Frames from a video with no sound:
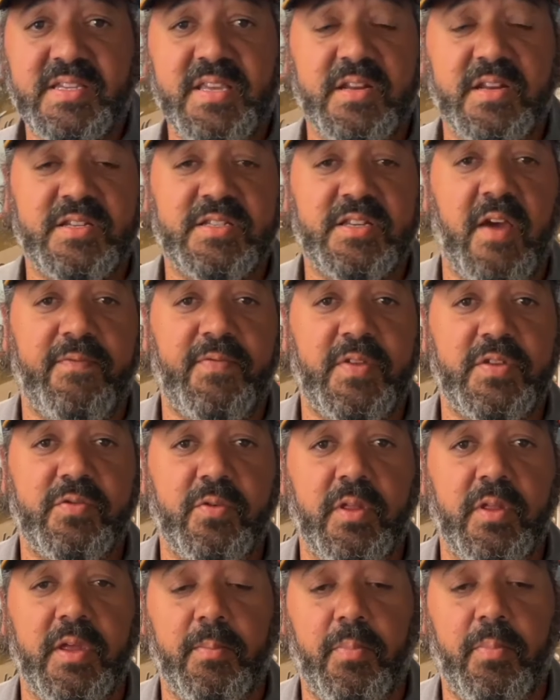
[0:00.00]
set of stuff that's
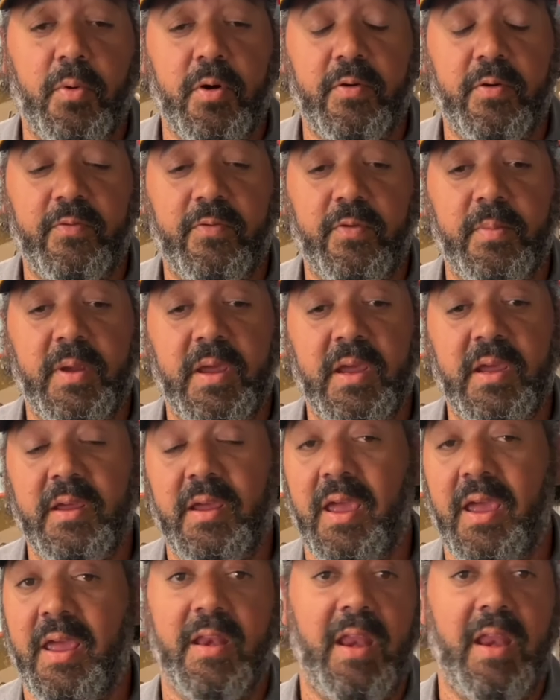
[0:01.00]
really important for me
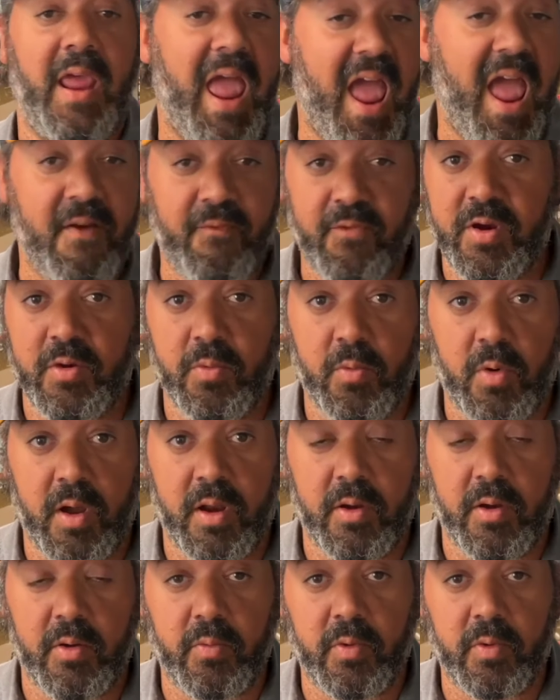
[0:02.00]
and
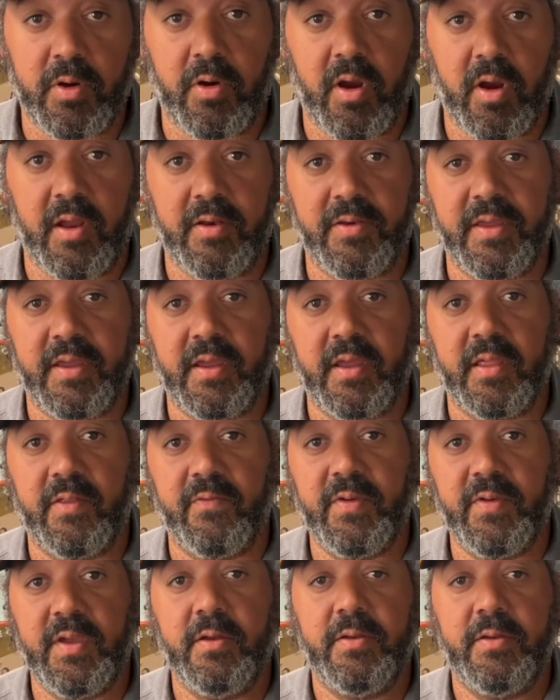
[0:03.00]
everyone when you're hunting in the
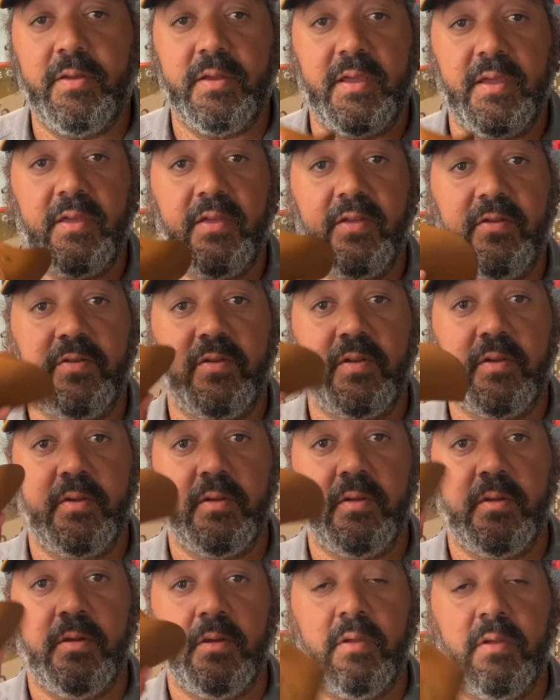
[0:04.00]
field is
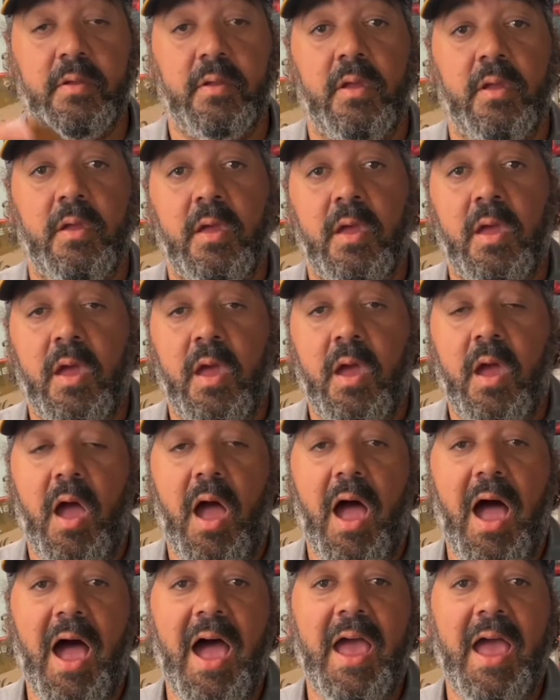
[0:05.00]

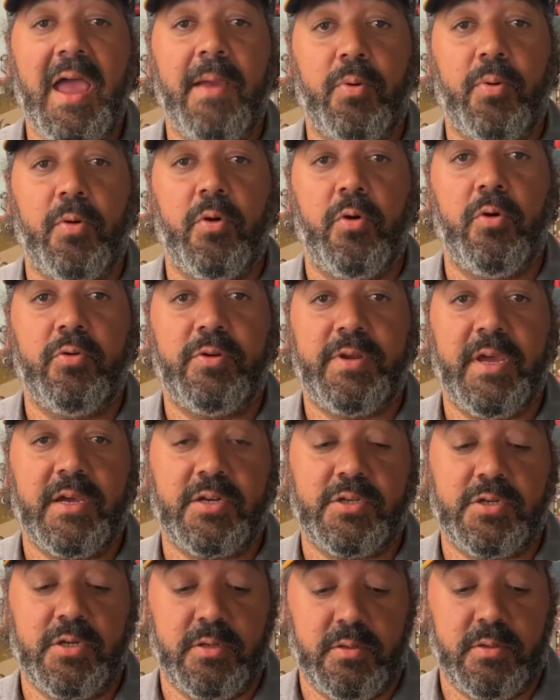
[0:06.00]
eye
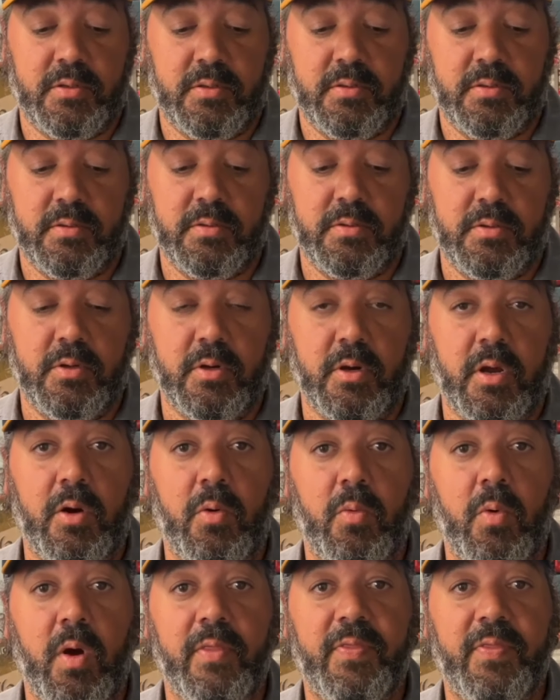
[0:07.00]
protection. You're going to
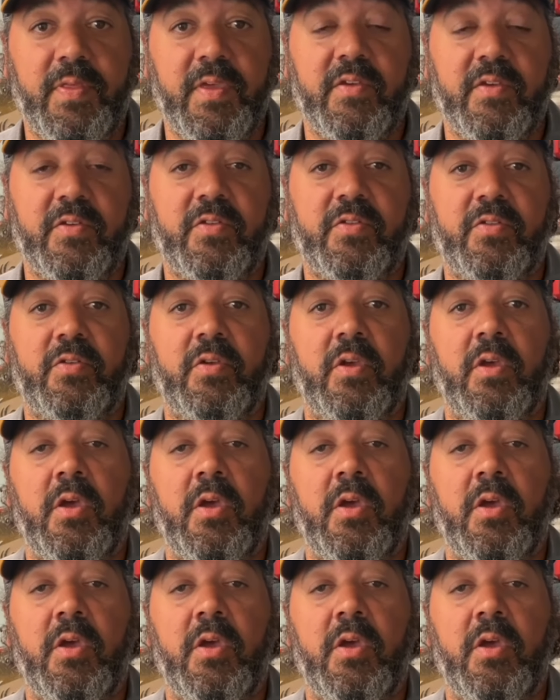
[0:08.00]
want this.